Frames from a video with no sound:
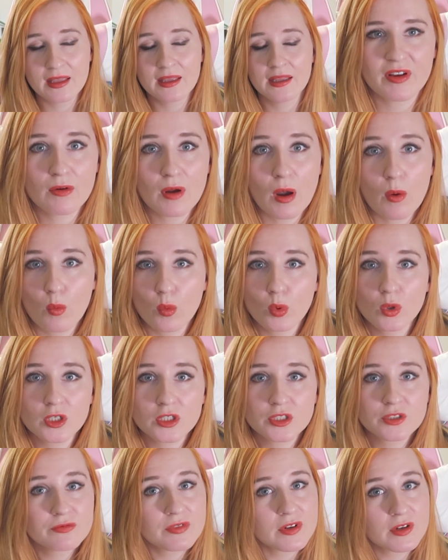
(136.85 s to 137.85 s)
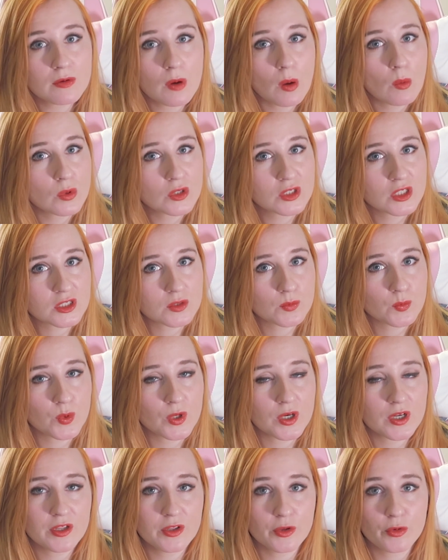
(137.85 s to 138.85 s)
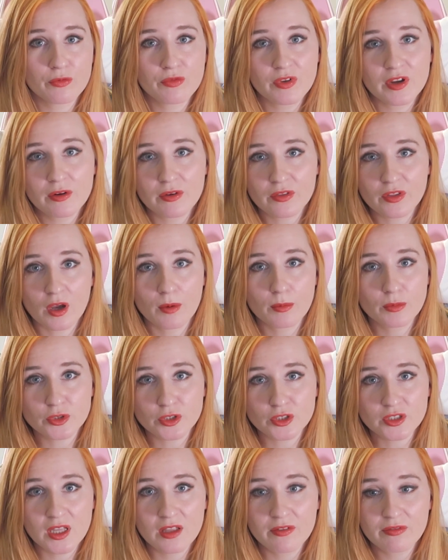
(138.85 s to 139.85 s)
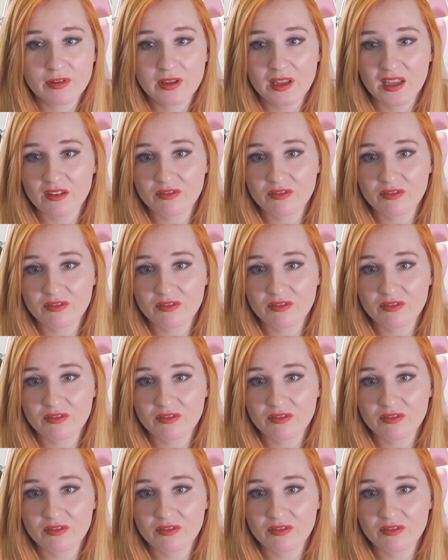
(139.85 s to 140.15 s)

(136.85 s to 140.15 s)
Figure out what works, figure out what doesn't work. You can figure out the combos yourself.